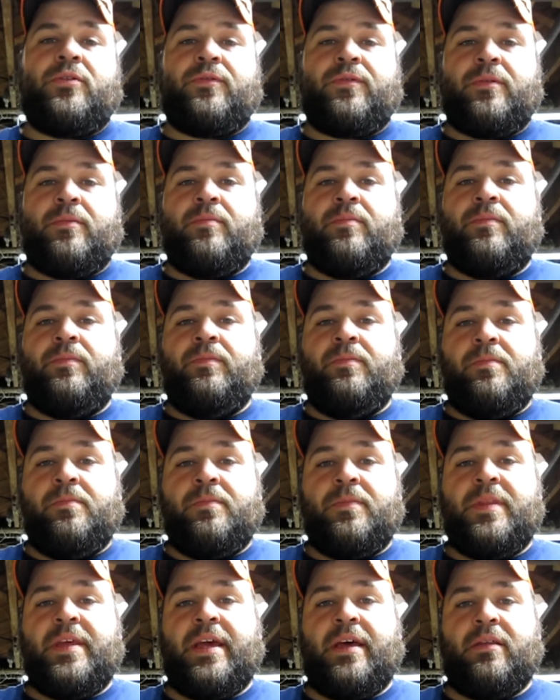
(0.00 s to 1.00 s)
from
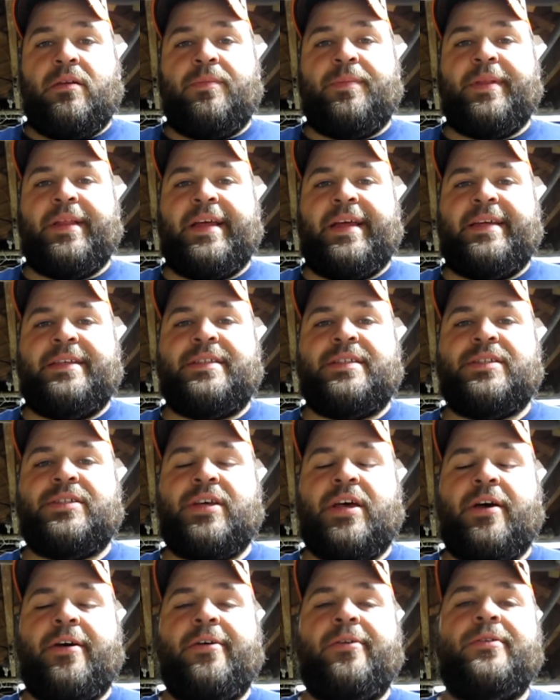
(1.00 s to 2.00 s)
the other place.
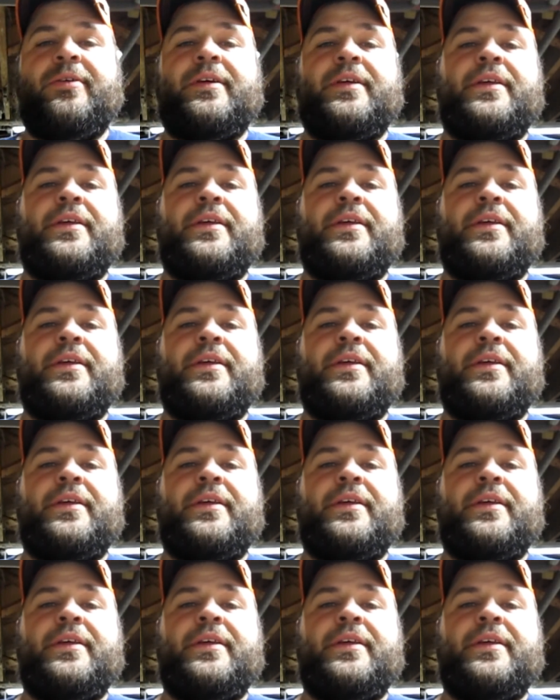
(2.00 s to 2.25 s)
So